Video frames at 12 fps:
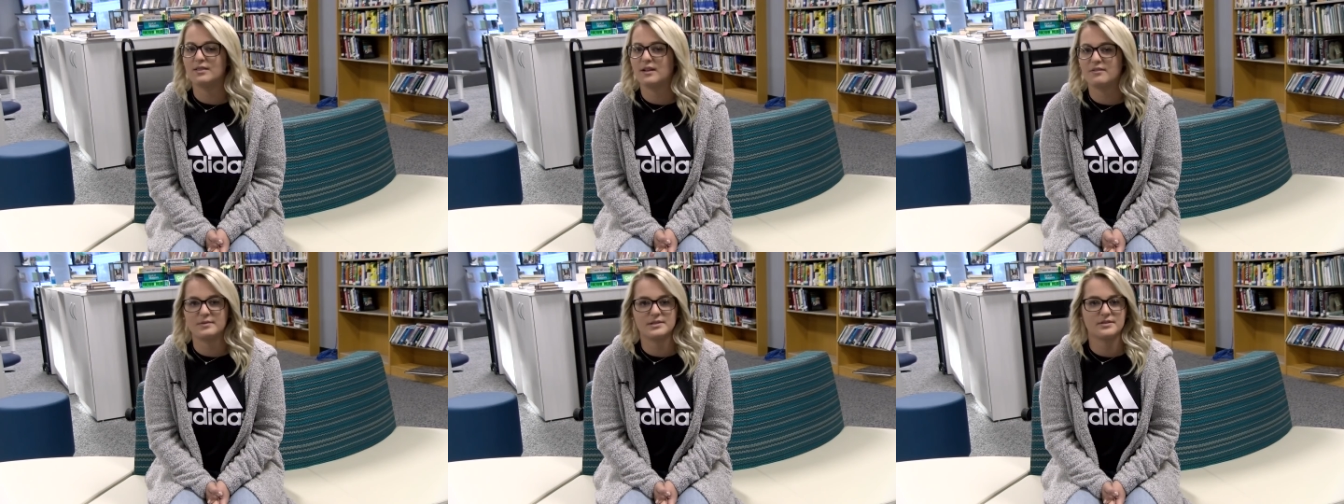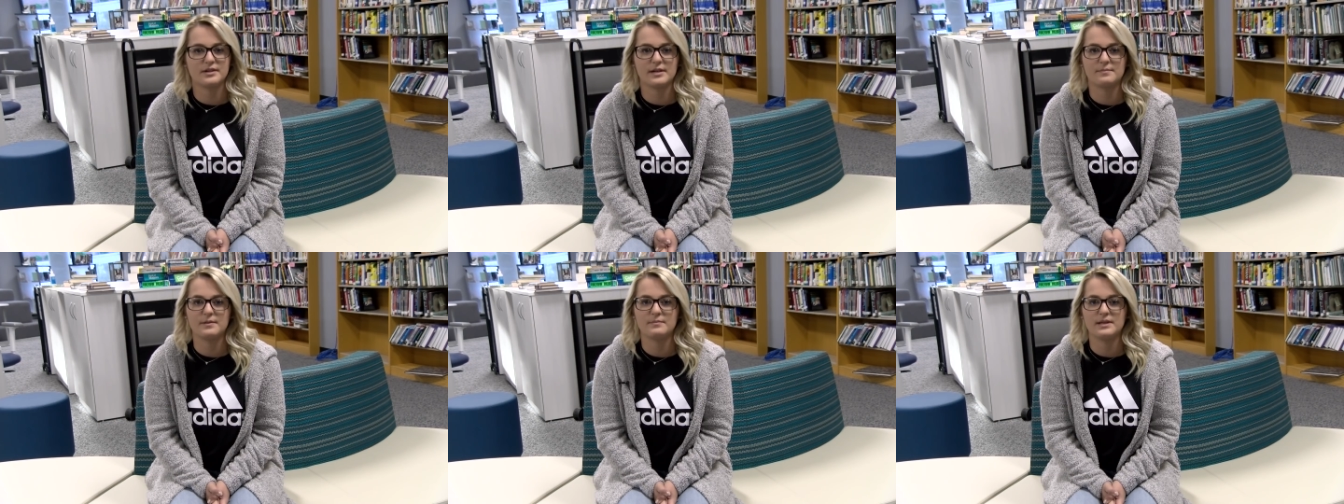love Mr.
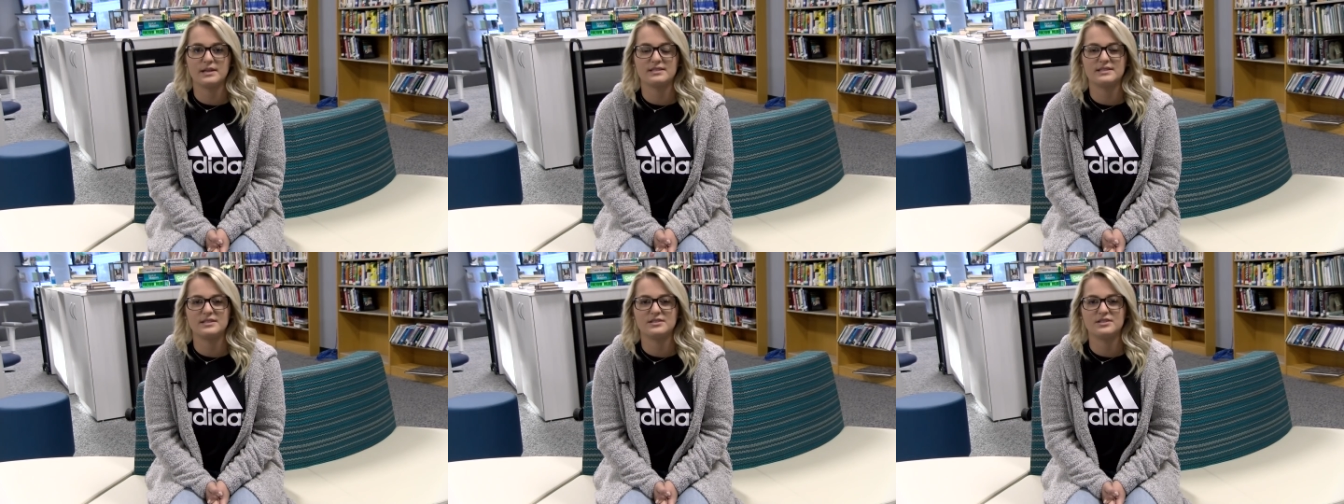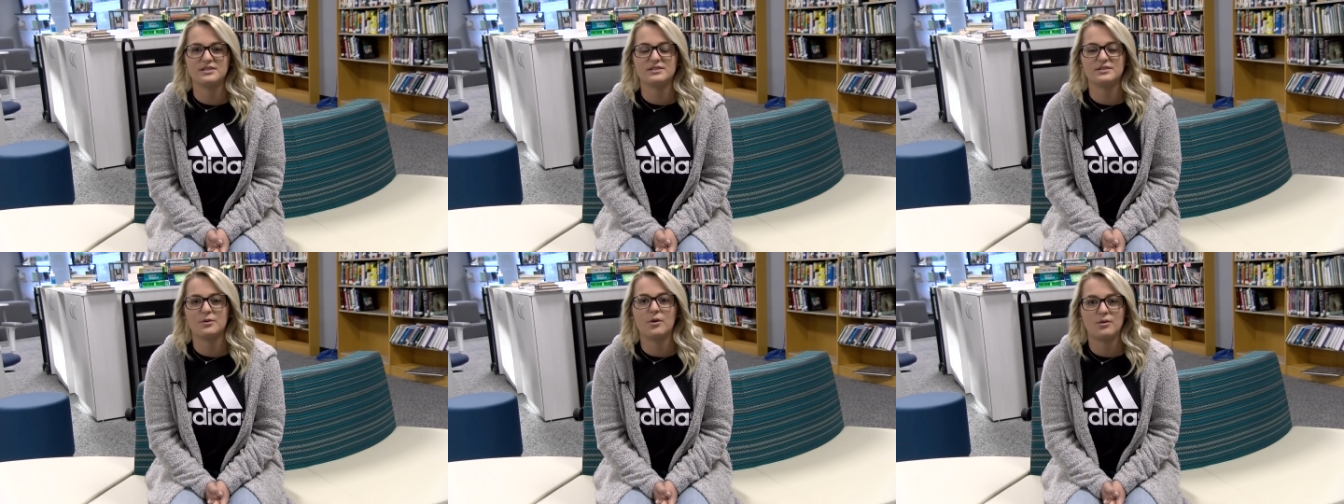Hickman because he's just
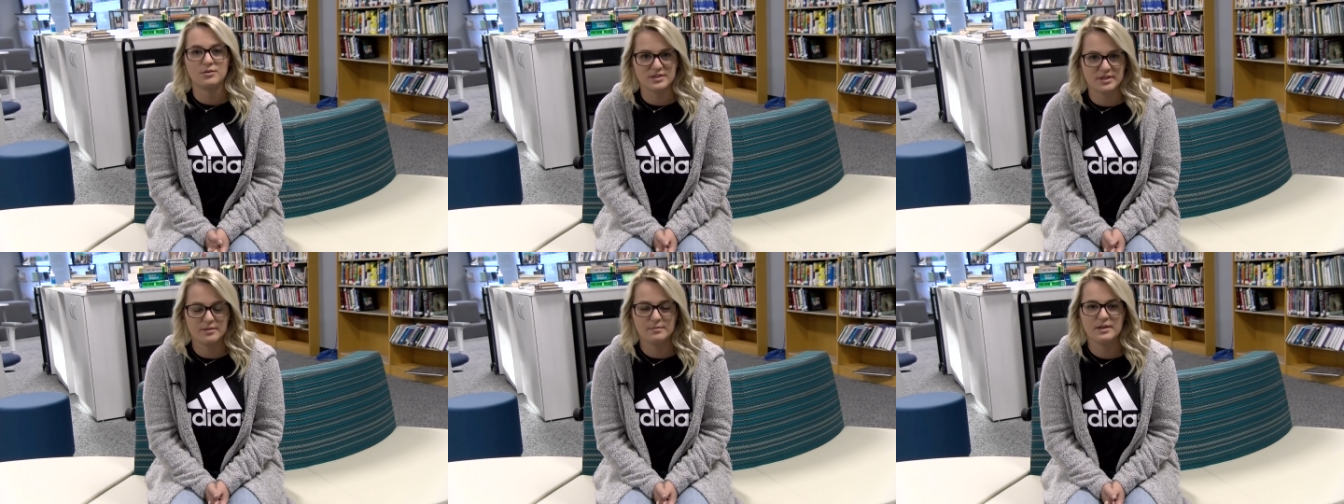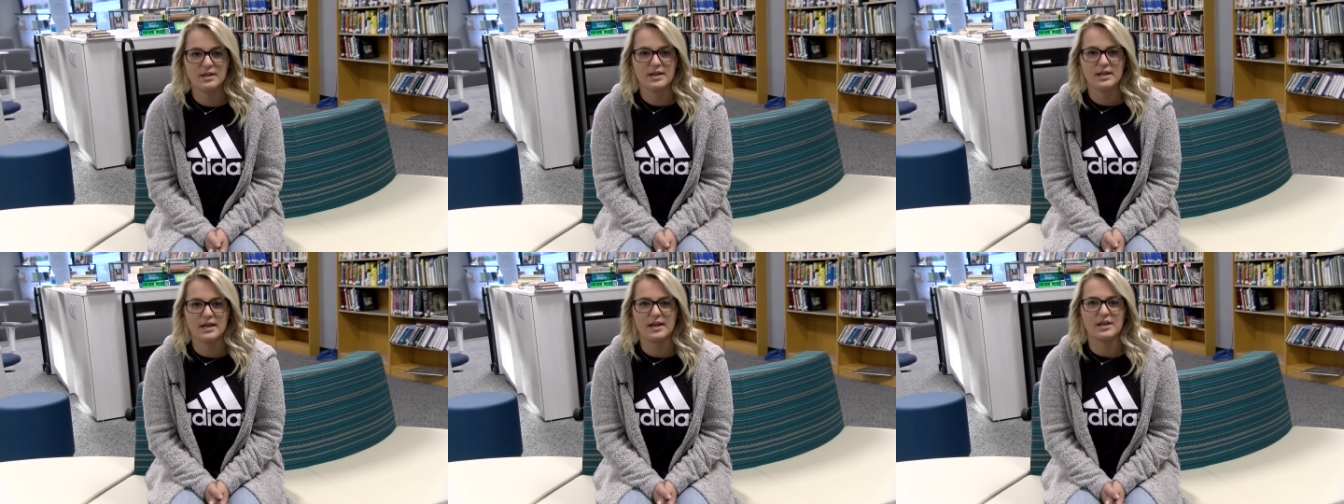so wholesome
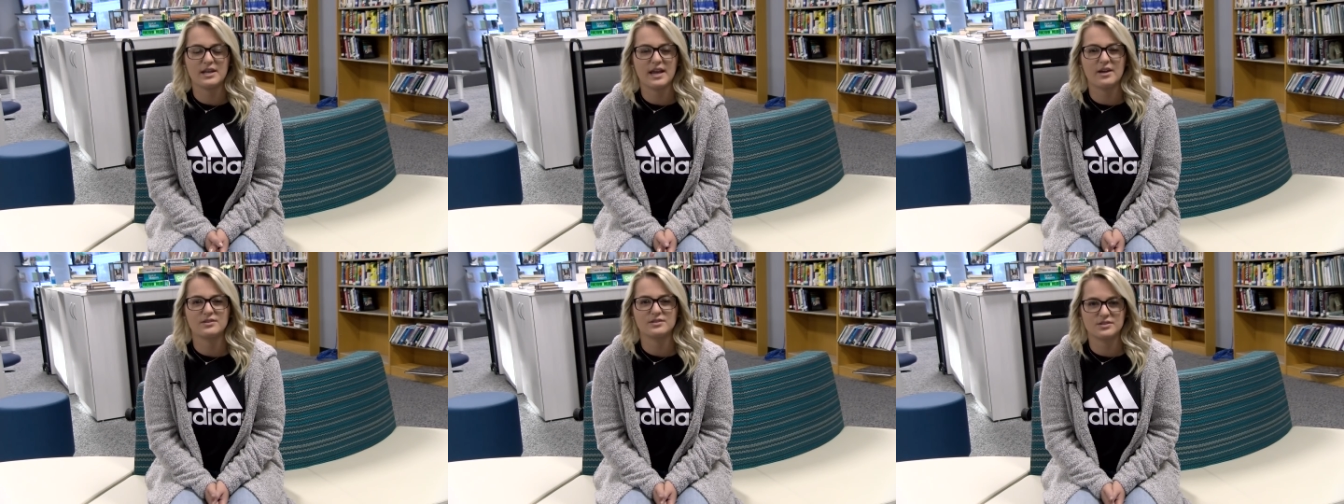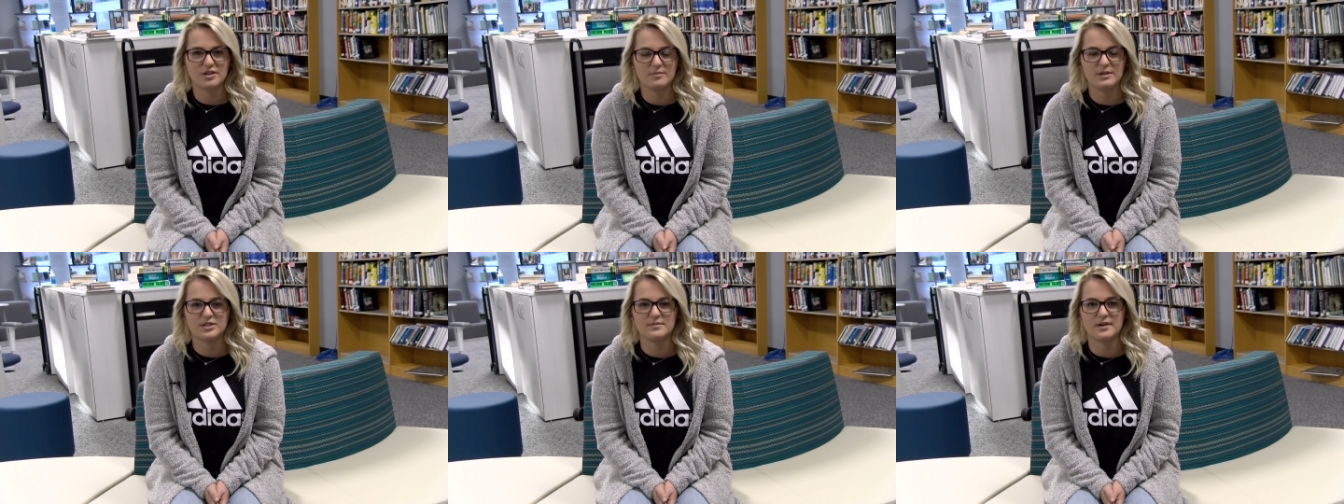and he cares so
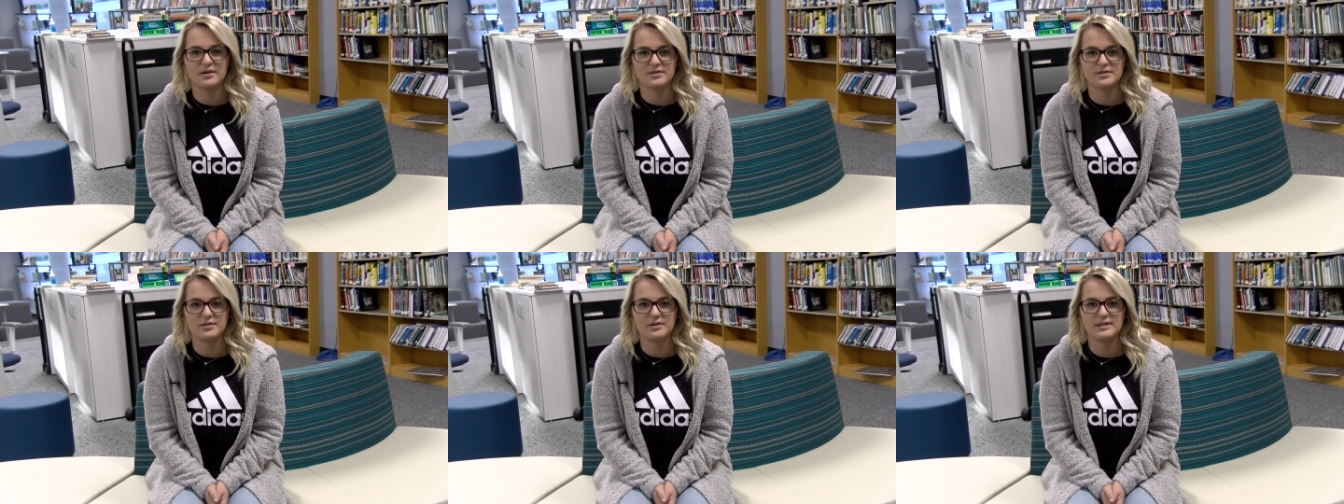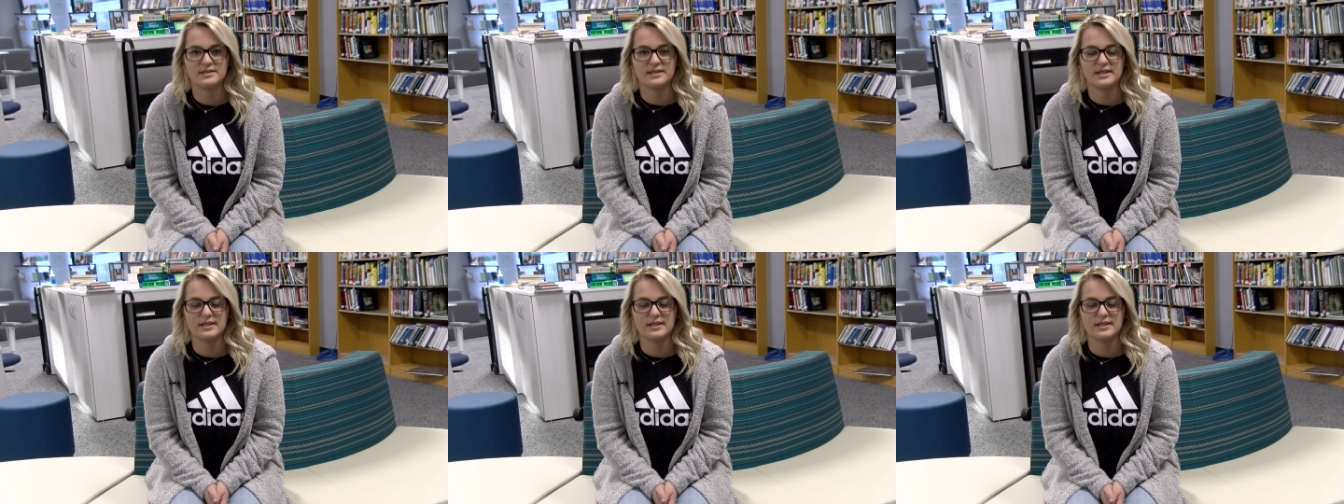much about our students.